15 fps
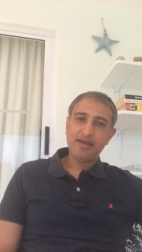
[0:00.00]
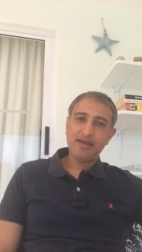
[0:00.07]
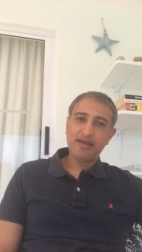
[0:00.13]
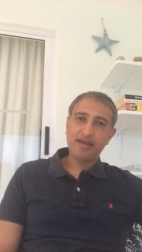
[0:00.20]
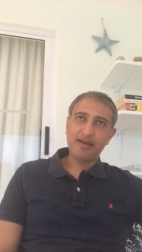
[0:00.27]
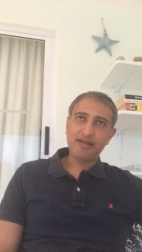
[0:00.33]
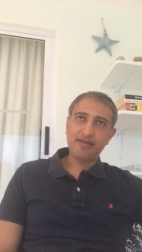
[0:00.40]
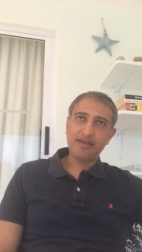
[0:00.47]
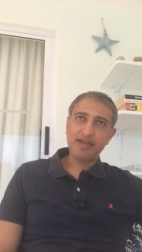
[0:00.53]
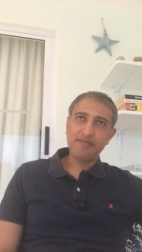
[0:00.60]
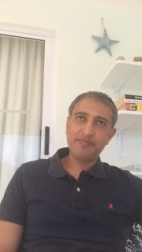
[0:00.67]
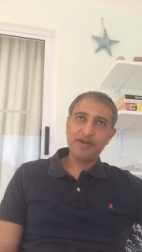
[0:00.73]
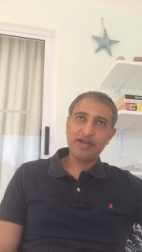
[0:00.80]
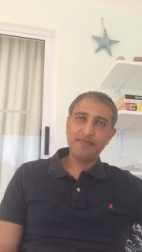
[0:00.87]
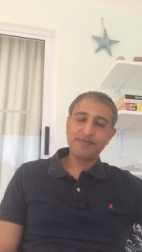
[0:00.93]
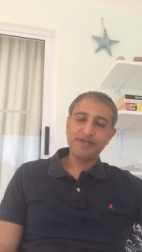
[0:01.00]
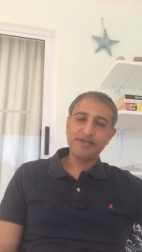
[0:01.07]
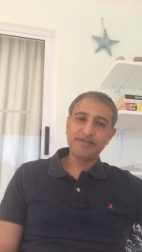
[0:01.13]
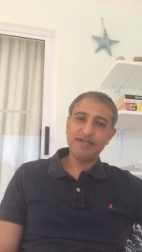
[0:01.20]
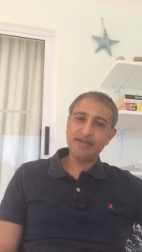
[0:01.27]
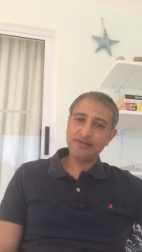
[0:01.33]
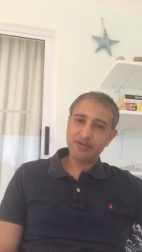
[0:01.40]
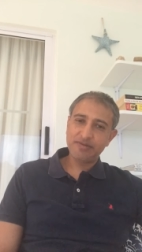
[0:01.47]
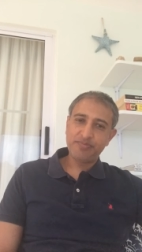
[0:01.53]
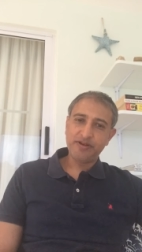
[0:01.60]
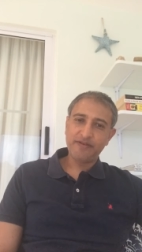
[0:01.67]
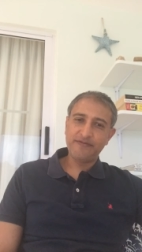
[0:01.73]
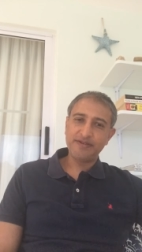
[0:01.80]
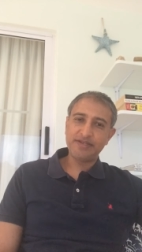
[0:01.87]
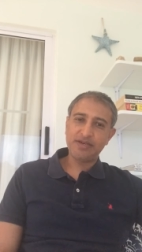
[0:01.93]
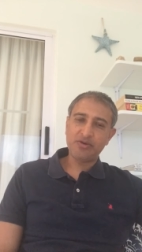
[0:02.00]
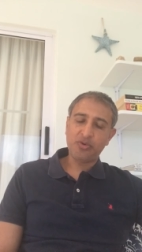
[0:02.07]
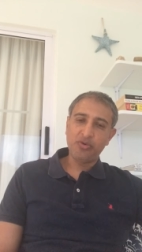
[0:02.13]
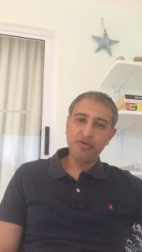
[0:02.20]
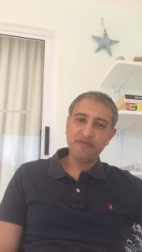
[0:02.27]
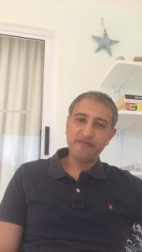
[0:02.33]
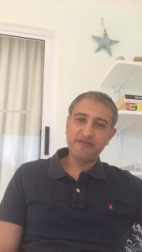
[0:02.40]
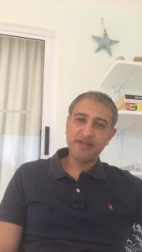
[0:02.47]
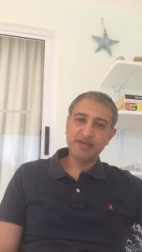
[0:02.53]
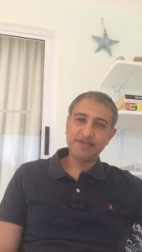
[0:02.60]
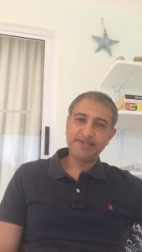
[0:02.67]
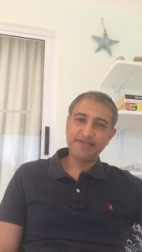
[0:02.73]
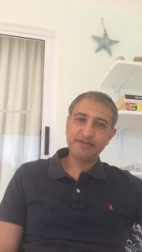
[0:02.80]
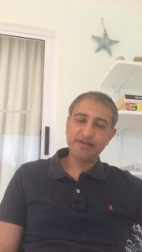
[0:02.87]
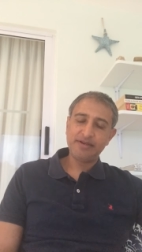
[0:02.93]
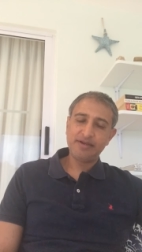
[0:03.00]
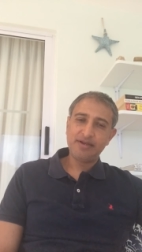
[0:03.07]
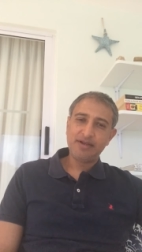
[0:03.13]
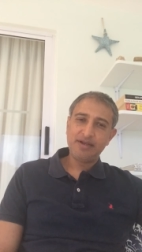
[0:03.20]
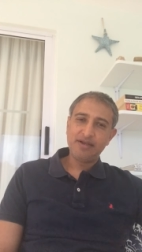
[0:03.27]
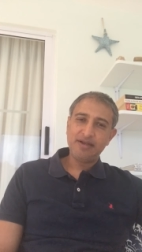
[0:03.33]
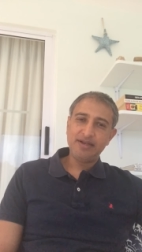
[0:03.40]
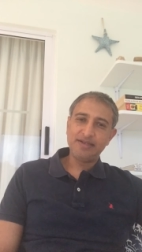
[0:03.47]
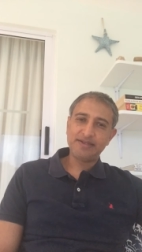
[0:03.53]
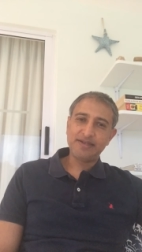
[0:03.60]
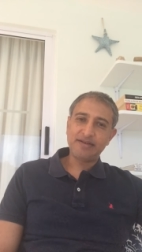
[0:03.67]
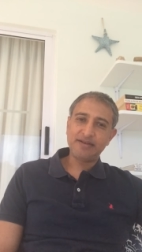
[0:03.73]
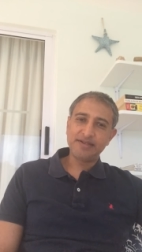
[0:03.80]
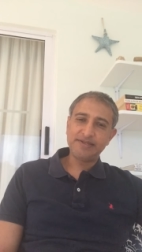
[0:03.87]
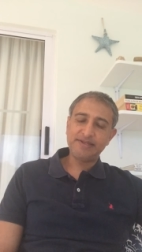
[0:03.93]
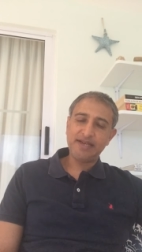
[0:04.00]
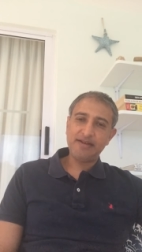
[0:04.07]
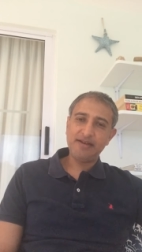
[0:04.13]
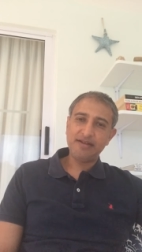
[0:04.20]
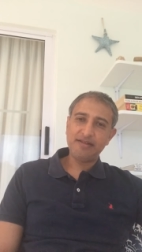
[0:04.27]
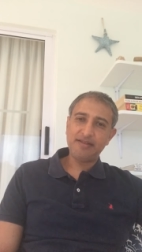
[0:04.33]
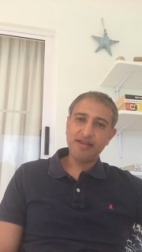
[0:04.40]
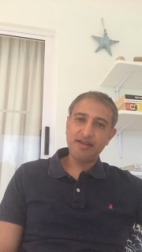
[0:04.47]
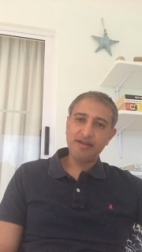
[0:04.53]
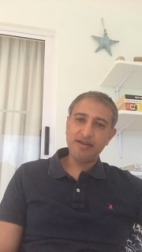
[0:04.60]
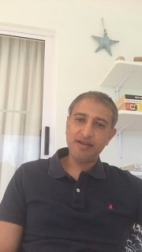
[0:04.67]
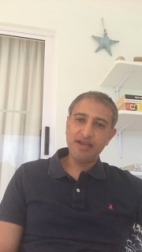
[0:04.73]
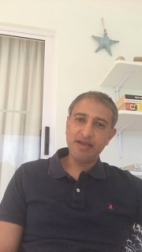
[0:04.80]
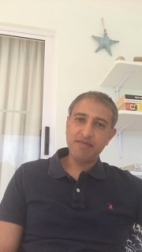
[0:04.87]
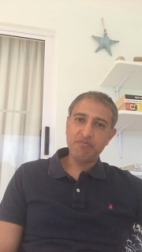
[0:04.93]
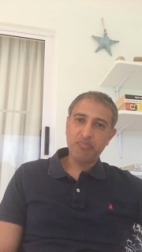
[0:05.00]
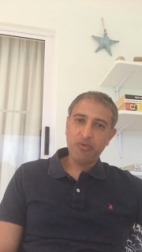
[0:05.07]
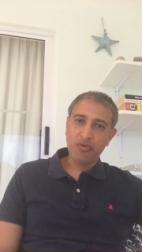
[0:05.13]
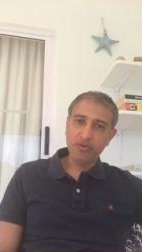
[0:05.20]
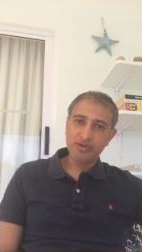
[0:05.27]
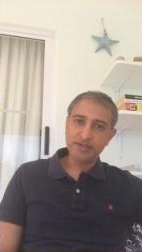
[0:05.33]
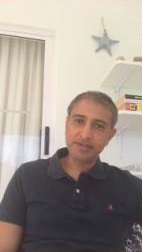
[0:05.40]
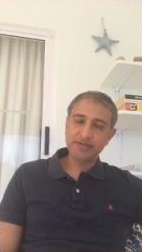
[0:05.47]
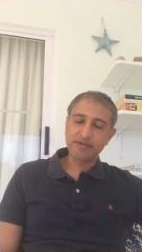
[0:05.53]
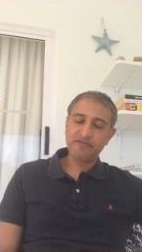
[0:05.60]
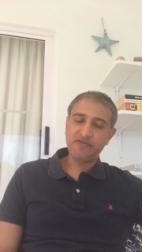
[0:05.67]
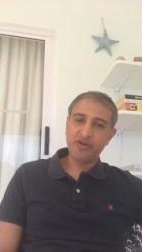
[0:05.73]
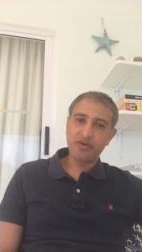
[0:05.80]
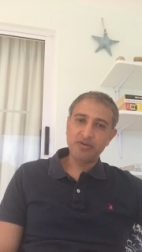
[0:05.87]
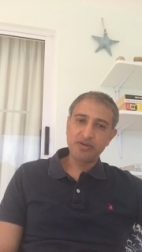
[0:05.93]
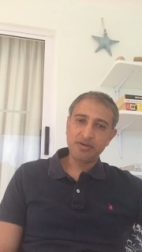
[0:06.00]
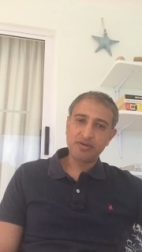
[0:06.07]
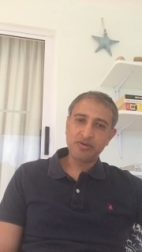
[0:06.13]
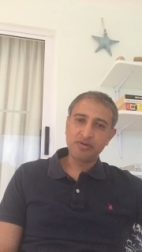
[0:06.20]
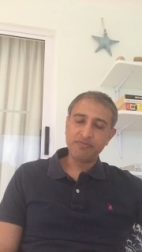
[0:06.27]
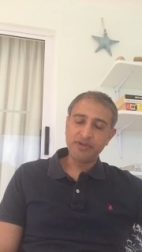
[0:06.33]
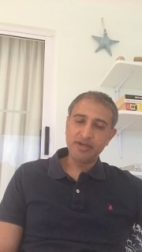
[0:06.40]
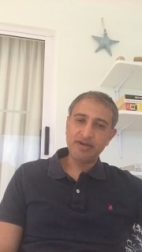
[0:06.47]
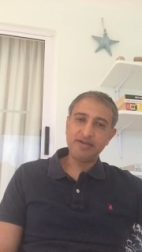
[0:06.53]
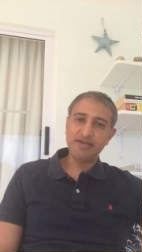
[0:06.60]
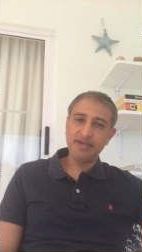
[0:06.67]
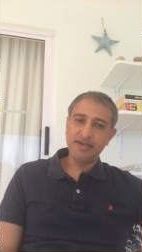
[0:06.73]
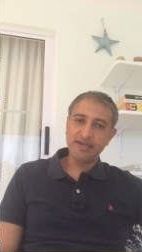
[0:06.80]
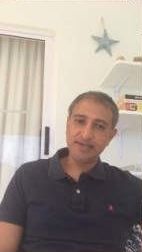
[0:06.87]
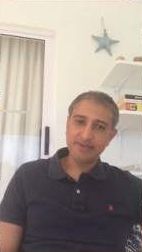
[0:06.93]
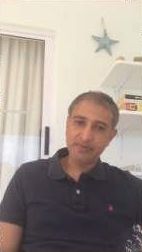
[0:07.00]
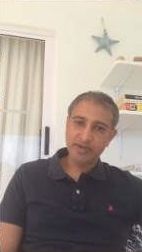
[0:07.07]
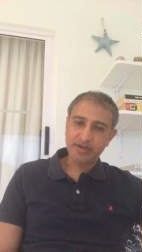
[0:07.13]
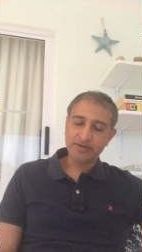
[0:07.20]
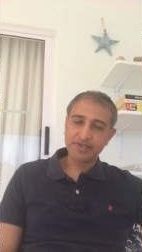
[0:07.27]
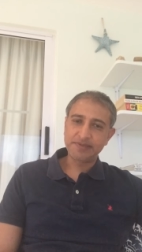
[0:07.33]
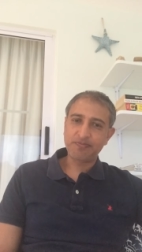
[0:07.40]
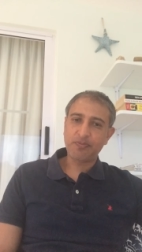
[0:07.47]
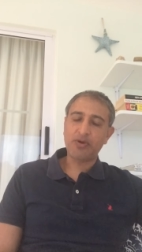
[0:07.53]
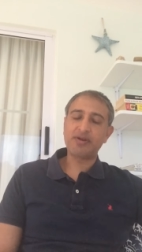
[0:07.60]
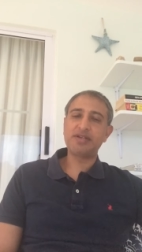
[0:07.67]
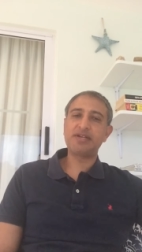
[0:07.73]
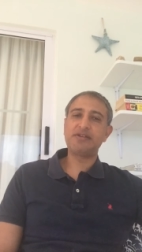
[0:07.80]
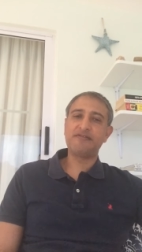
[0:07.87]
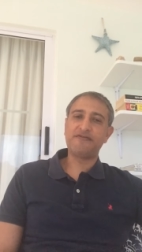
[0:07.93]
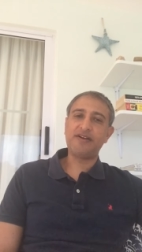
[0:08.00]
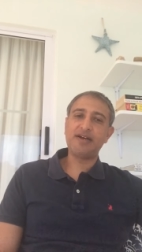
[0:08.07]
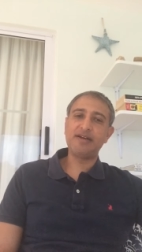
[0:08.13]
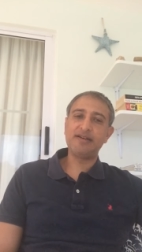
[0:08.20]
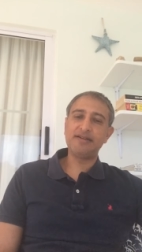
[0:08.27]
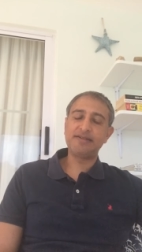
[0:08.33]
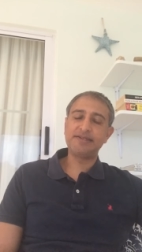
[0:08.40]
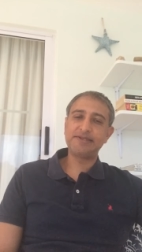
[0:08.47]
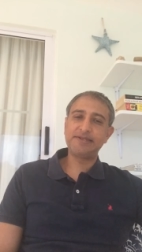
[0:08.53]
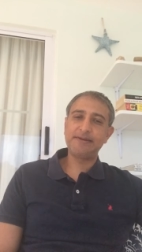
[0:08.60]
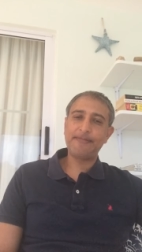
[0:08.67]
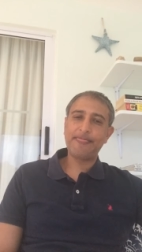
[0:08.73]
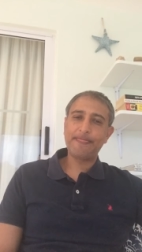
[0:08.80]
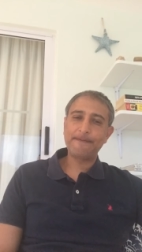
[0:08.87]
And I think perhaps a central pivot in all of this is understanding the importance of local communities when responding to violence.